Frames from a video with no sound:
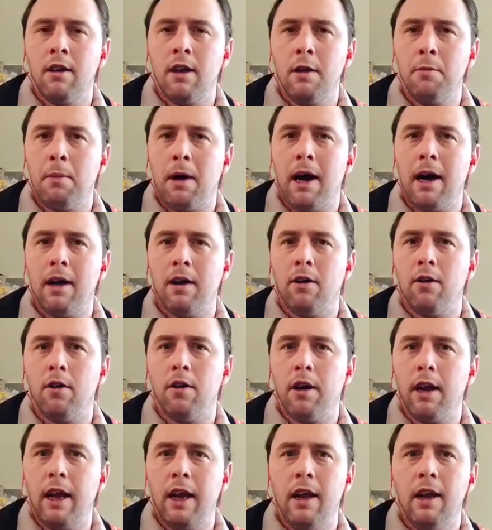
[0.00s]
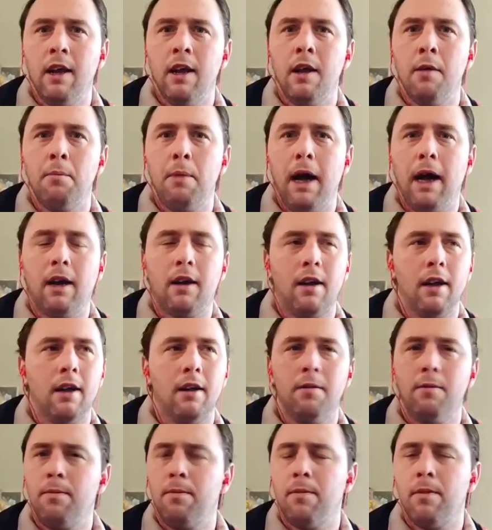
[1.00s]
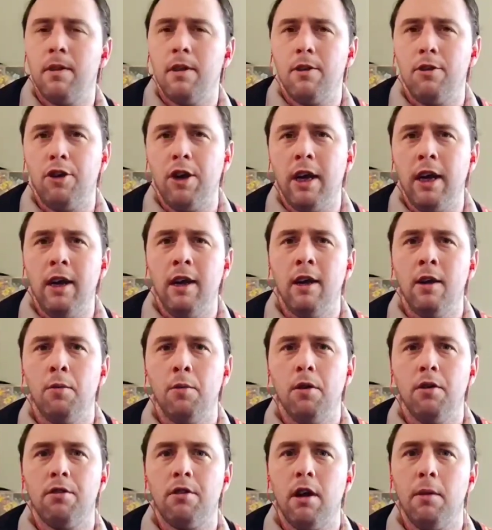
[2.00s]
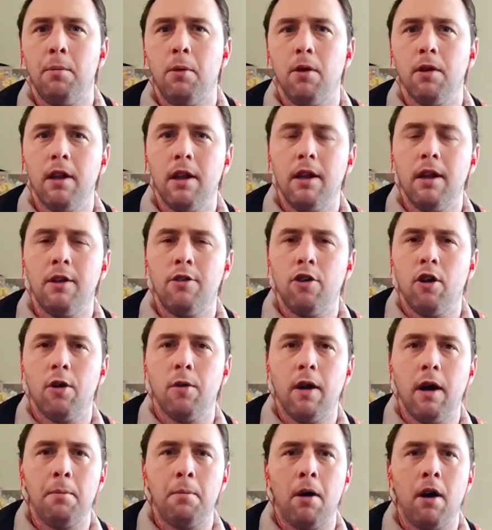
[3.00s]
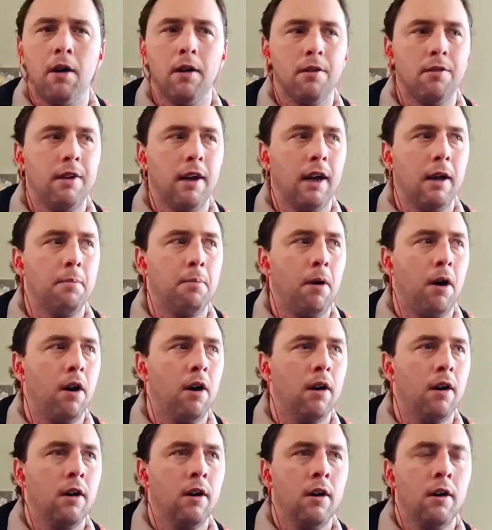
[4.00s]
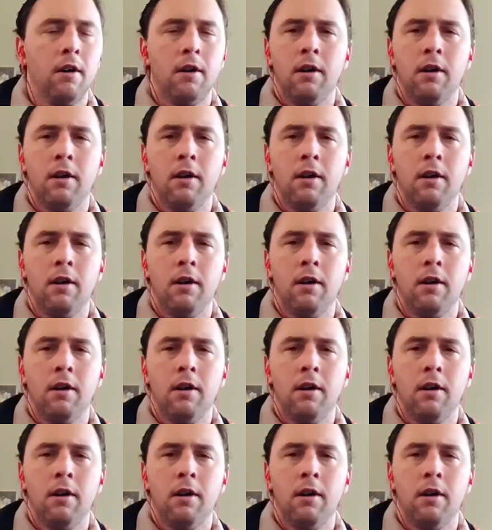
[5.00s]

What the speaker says: D minor or D, back to G, real simple. And then the turnaround part, the second part,